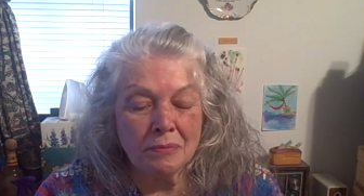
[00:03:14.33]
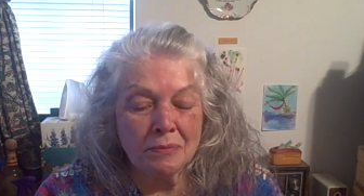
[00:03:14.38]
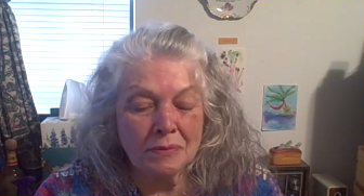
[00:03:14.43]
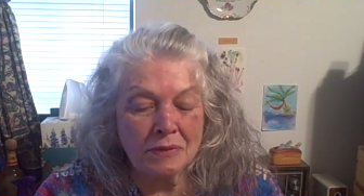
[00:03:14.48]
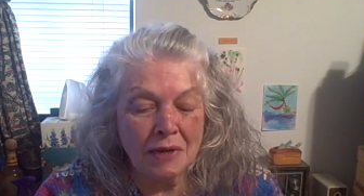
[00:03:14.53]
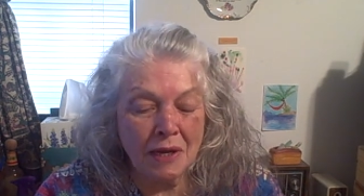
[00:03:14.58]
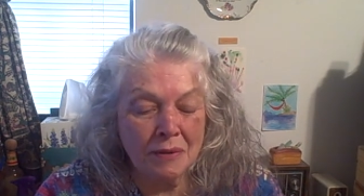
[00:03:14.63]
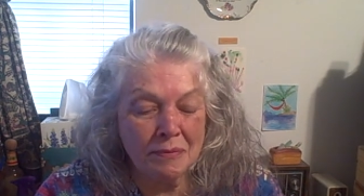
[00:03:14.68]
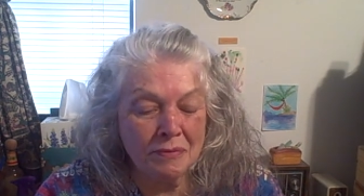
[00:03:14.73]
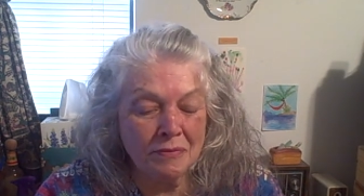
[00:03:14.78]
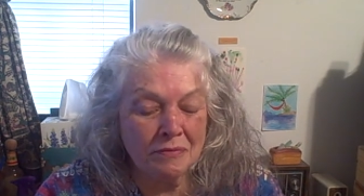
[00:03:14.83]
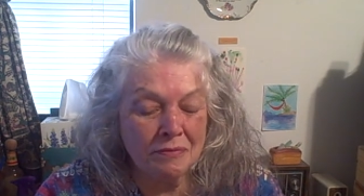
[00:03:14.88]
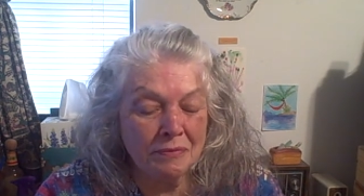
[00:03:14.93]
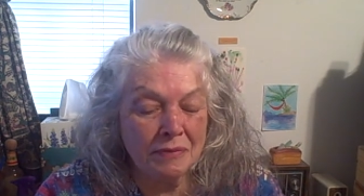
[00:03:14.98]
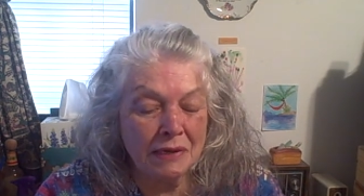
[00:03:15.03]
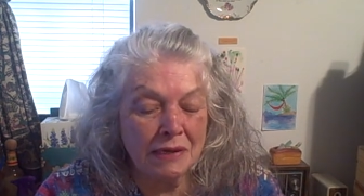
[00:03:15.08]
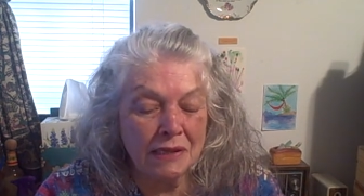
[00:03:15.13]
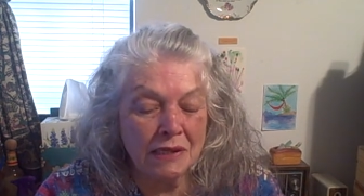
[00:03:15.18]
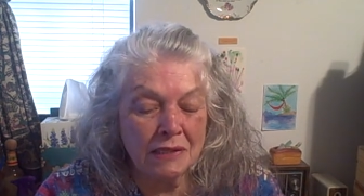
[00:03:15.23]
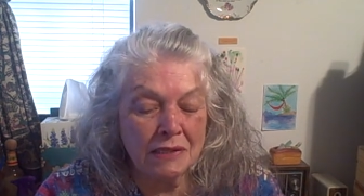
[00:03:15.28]
type of
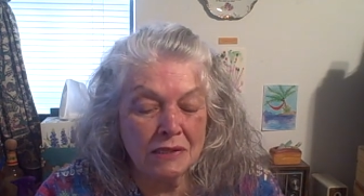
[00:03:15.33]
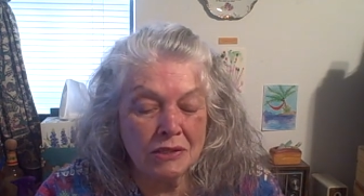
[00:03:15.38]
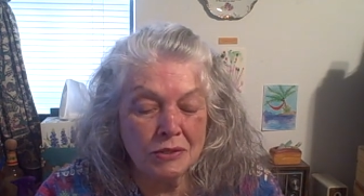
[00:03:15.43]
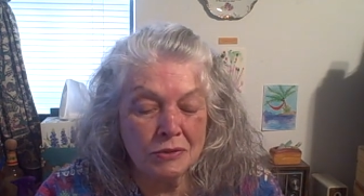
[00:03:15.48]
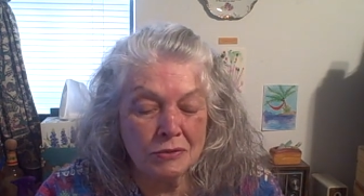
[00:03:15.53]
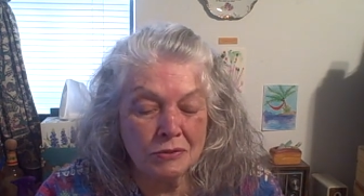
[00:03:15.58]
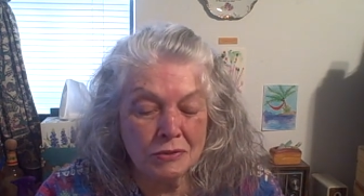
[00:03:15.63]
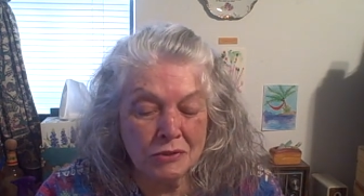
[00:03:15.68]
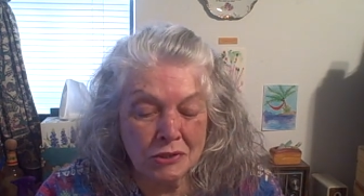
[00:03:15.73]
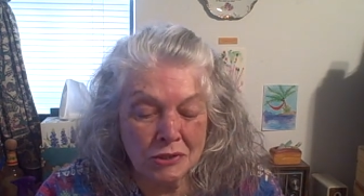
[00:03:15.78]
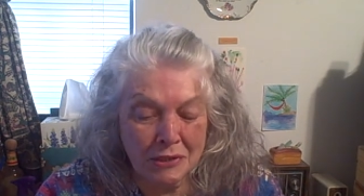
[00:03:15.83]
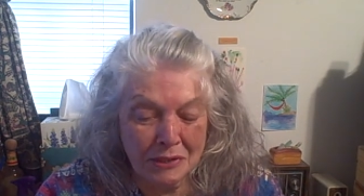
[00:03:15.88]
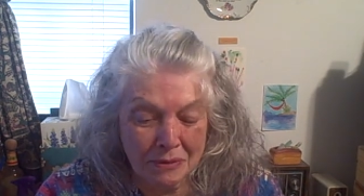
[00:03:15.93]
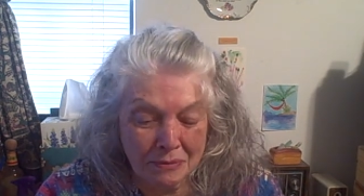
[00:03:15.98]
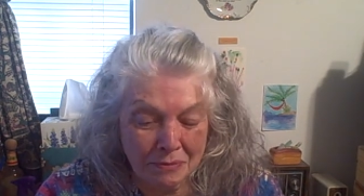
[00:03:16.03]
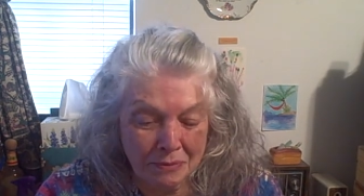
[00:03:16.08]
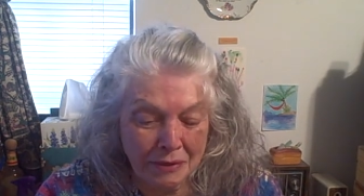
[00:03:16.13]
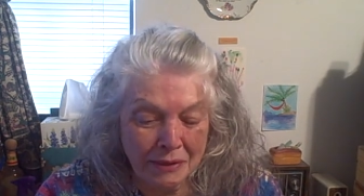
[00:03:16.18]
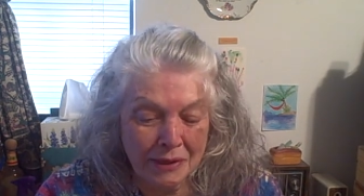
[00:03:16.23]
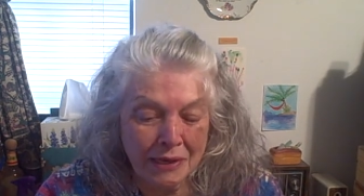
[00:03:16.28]

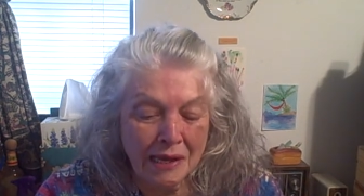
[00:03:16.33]
mediumship,